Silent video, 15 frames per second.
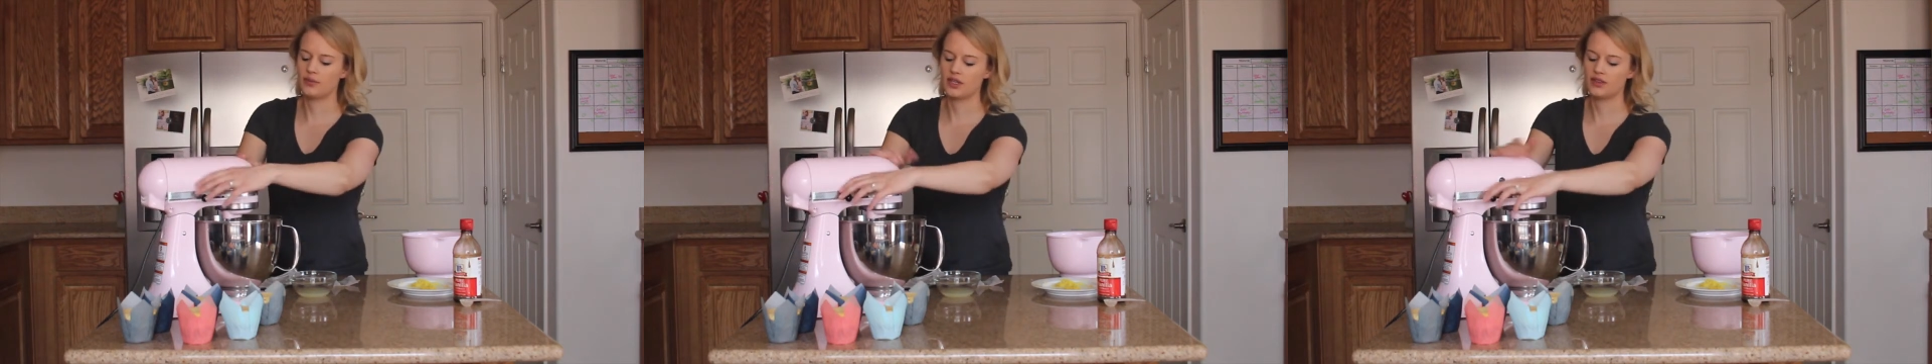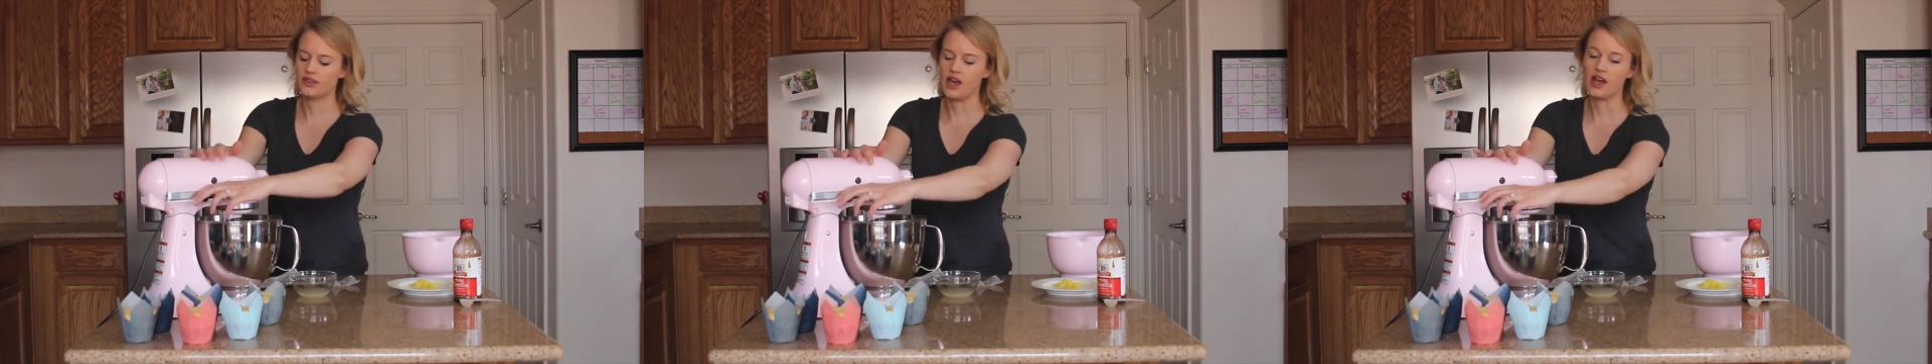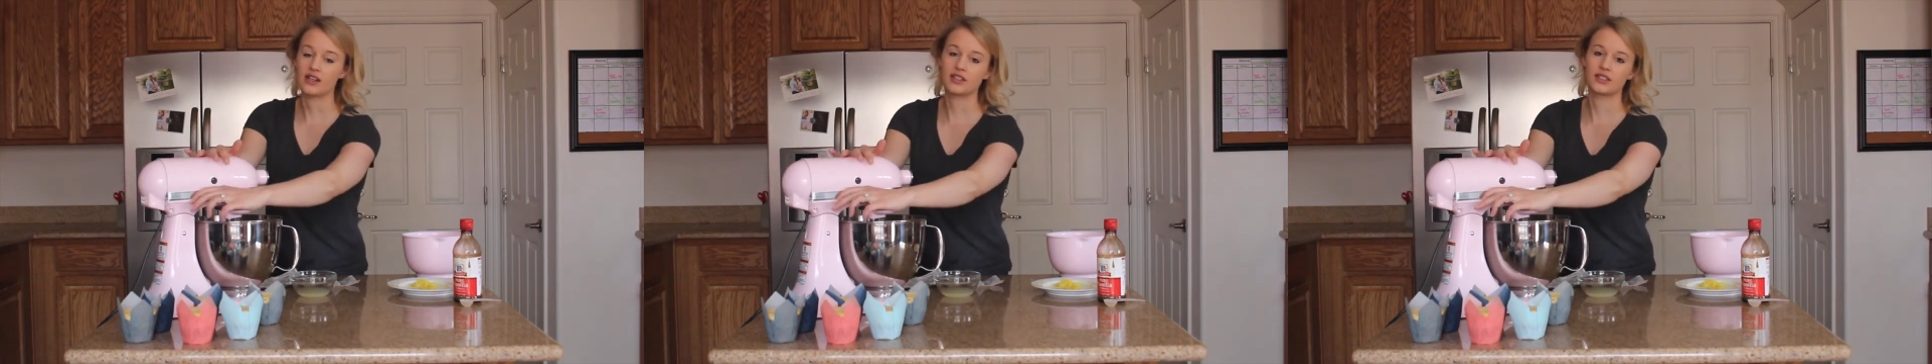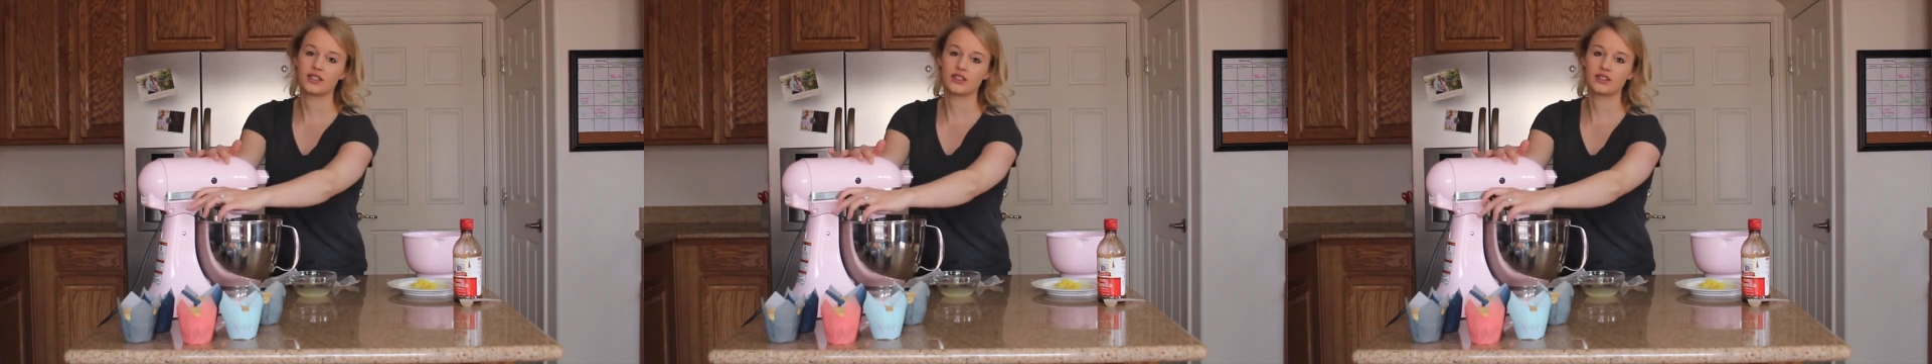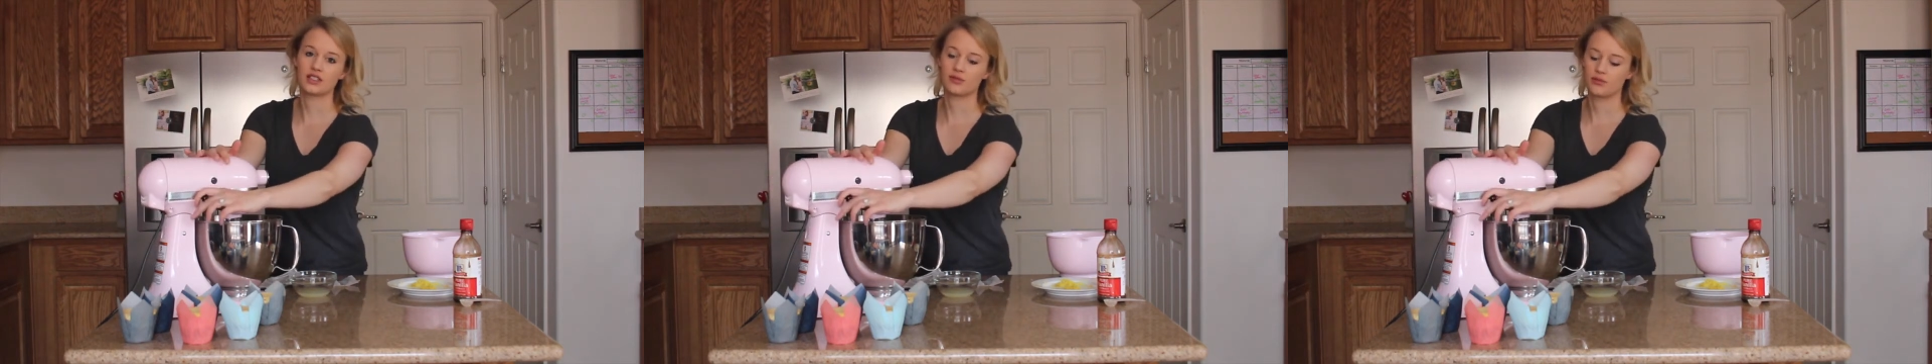beat that
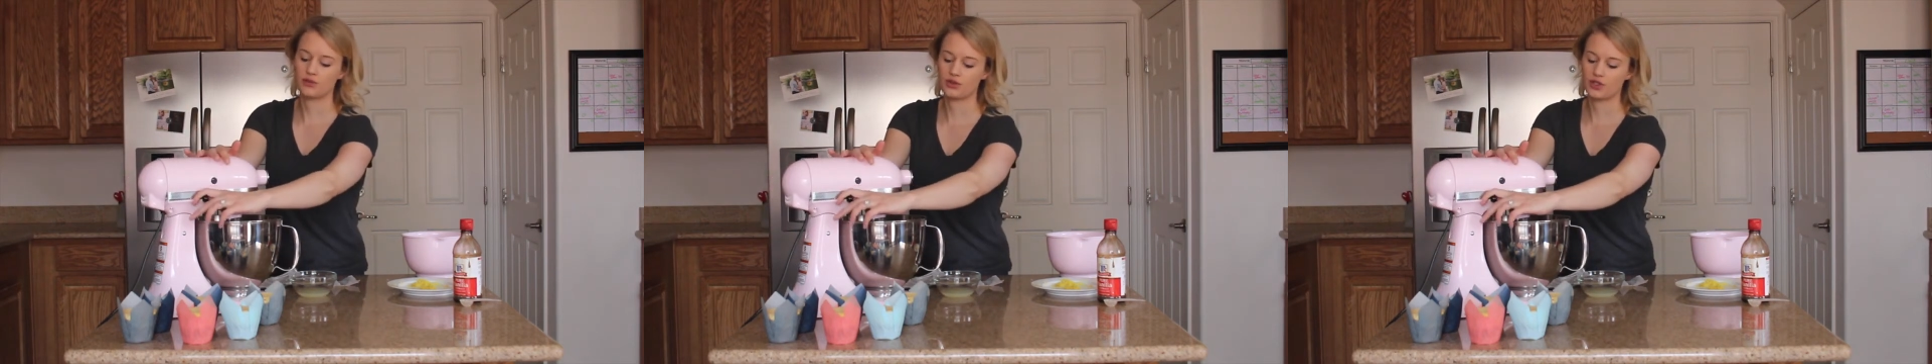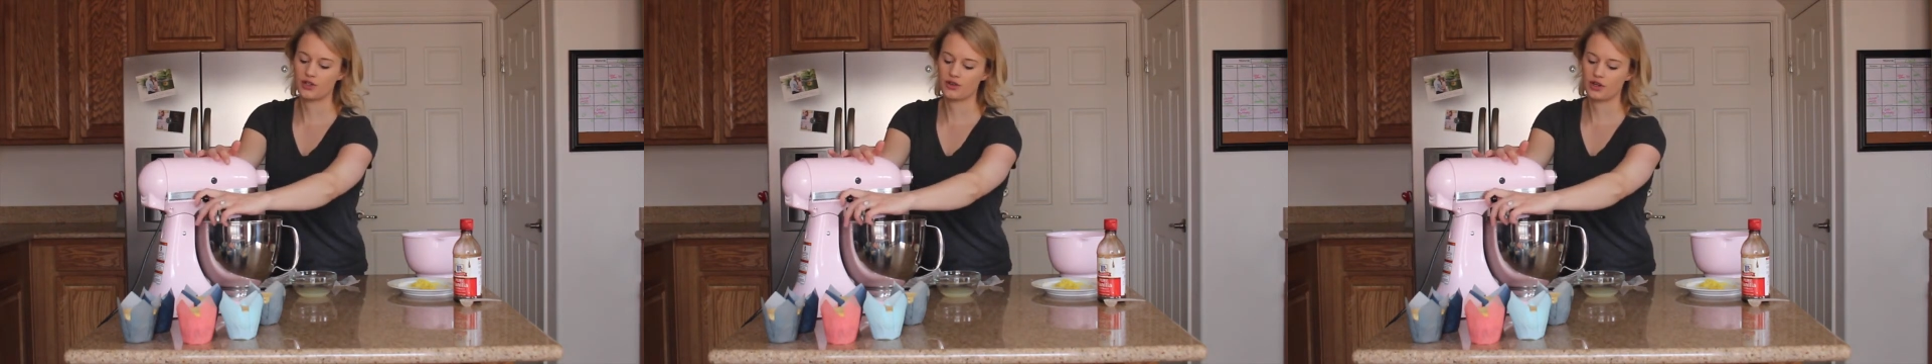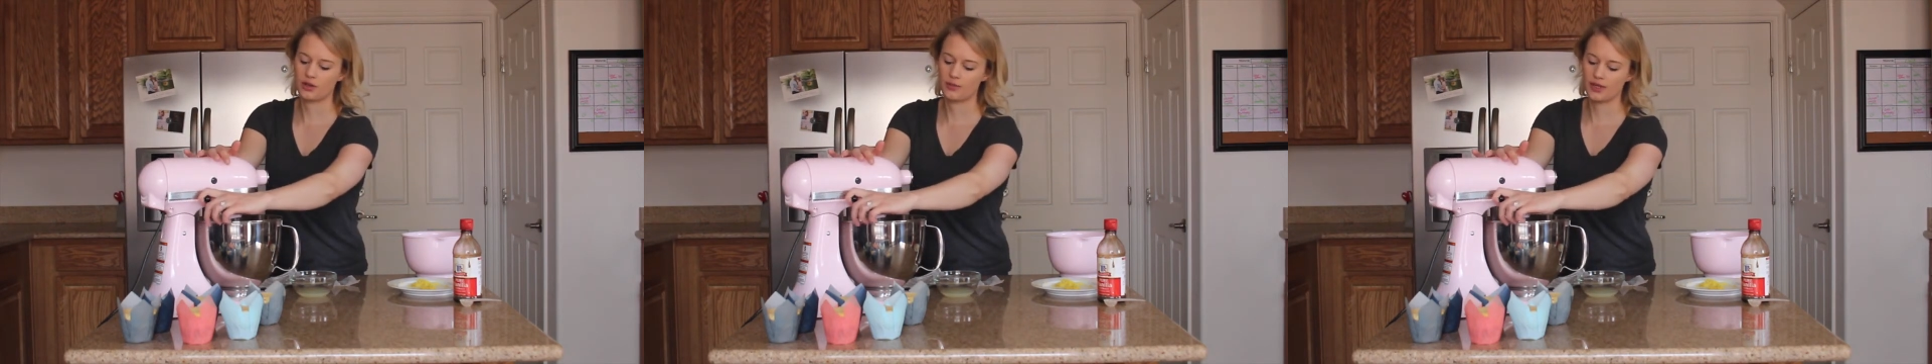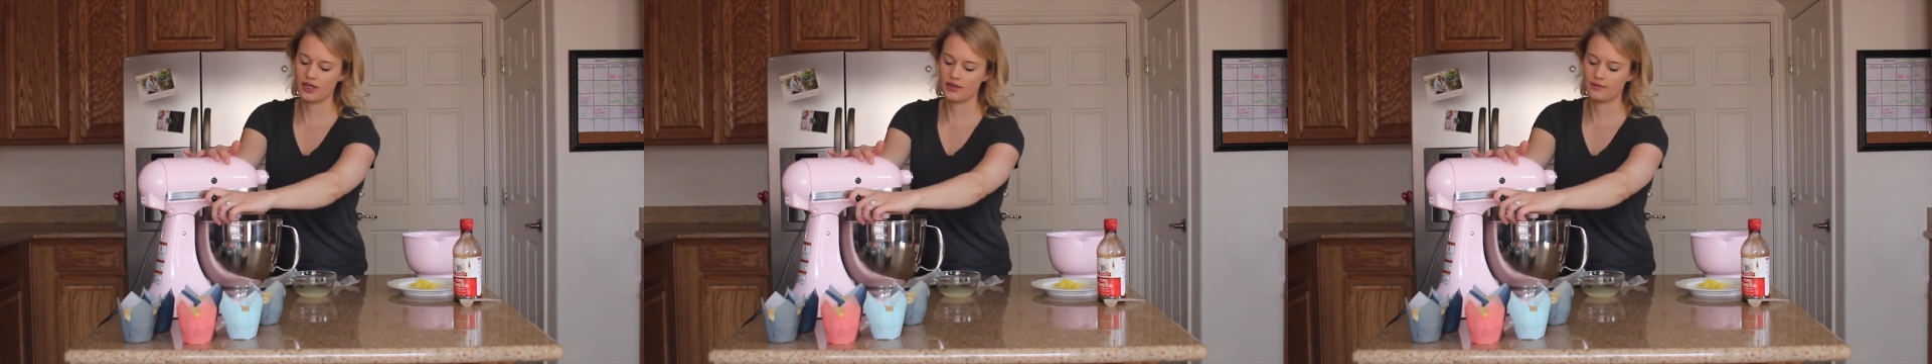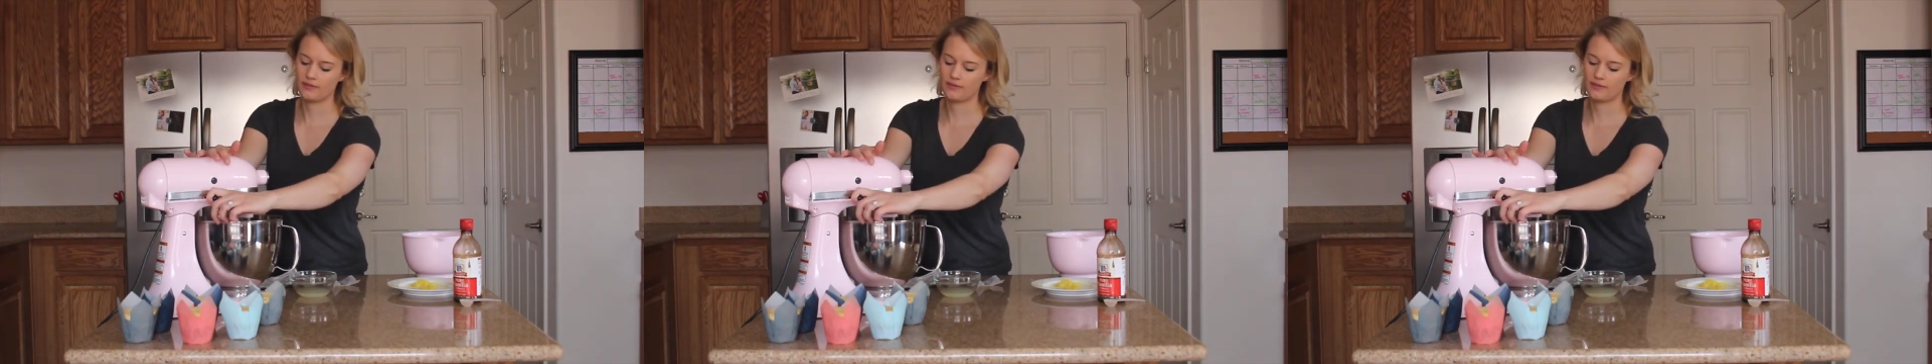until it's smooth and creamy.